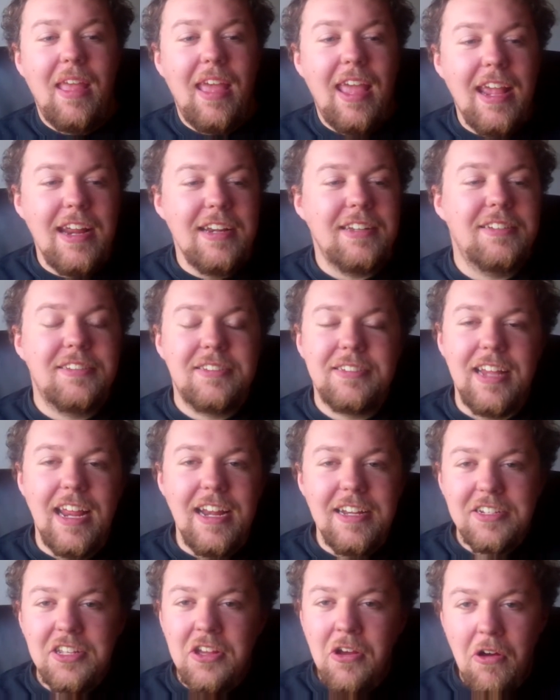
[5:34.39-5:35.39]
it's
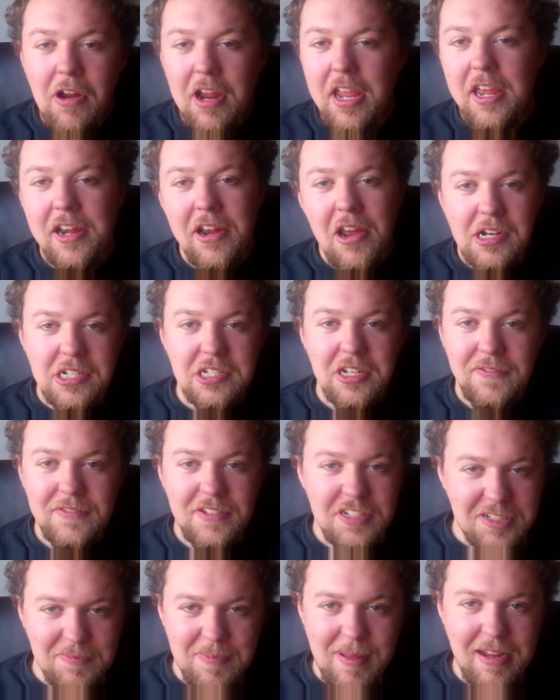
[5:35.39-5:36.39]
cutting your nose off
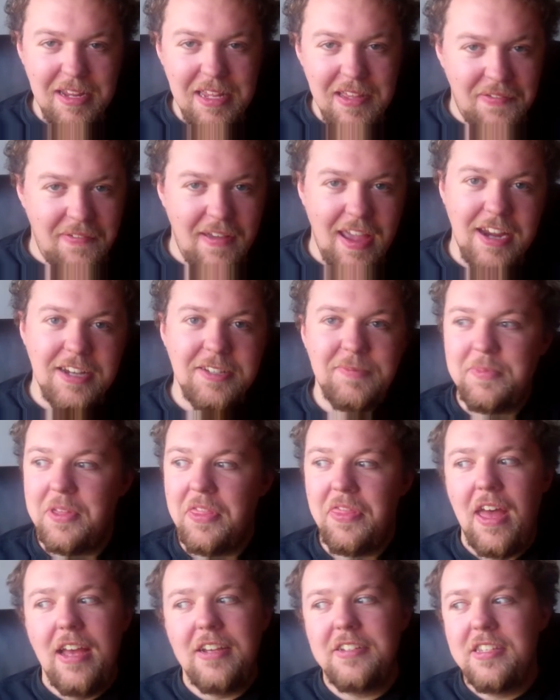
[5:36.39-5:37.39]
to spite your face,
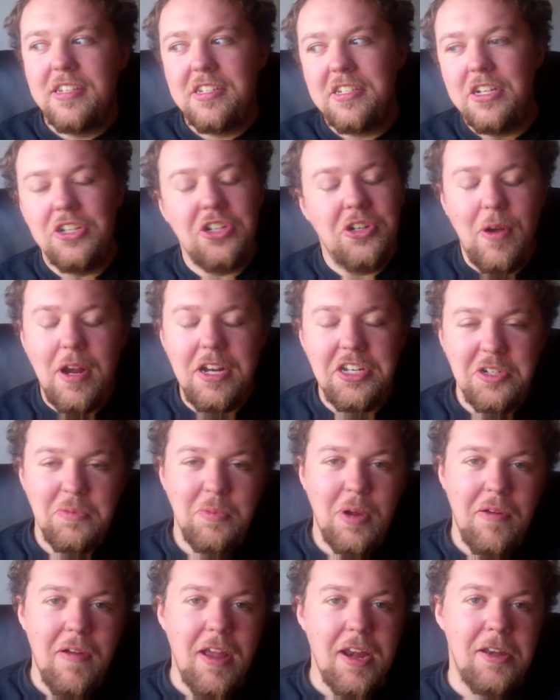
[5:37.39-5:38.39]
but that's the situation
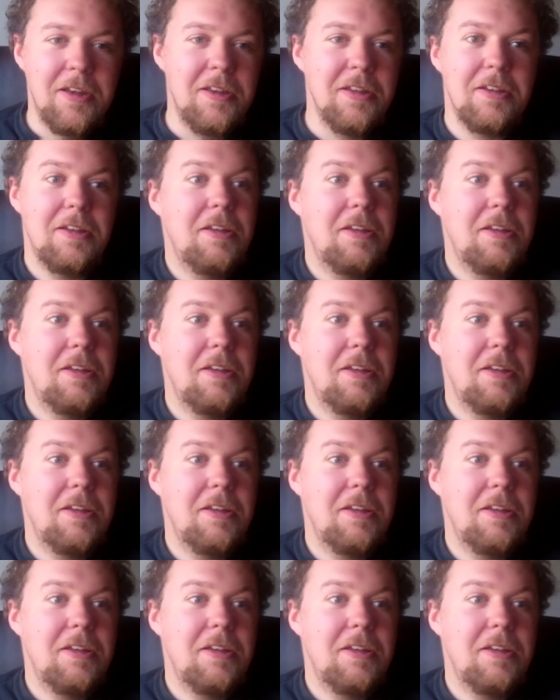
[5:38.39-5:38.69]
we're in.